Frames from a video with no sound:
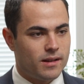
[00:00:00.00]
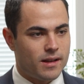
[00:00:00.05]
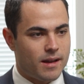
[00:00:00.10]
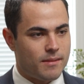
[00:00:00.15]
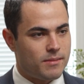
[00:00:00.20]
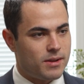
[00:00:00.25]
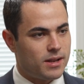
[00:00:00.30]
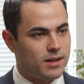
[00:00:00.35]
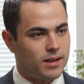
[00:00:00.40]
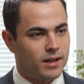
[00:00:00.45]

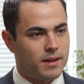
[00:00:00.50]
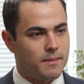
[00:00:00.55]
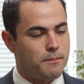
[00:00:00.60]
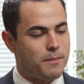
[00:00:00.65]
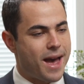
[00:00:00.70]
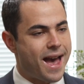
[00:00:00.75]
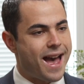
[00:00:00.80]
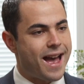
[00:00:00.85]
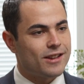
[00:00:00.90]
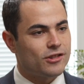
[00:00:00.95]
I mean, the
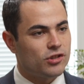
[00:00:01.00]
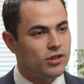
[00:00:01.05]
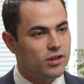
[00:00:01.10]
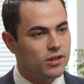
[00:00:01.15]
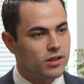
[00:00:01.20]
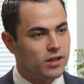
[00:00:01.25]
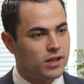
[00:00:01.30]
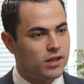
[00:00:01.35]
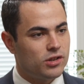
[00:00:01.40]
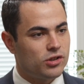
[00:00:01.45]

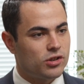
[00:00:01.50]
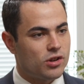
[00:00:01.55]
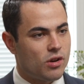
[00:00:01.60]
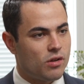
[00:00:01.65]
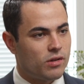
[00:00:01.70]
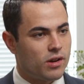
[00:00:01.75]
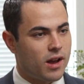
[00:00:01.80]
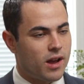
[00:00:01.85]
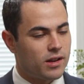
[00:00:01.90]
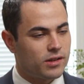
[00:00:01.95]
compassion he
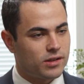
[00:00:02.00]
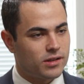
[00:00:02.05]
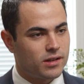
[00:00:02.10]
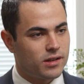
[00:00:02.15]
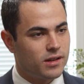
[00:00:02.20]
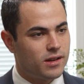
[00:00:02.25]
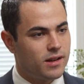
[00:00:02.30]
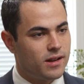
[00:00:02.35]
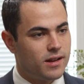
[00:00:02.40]
showed us